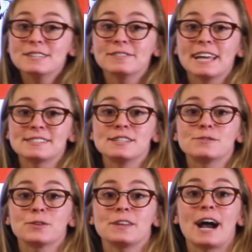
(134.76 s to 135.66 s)
of lessons
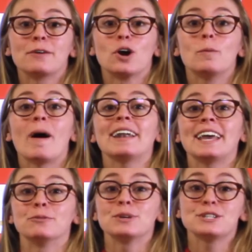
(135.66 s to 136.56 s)
for the NAO robot
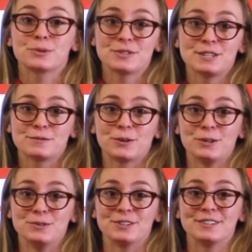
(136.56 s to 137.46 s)
and resources for
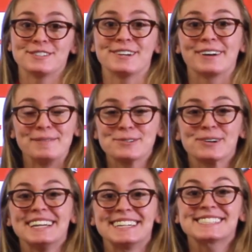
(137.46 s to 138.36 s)
users, so come
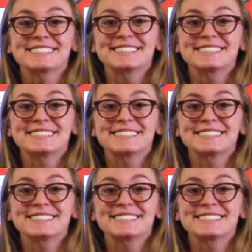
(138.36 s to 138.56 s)
join us.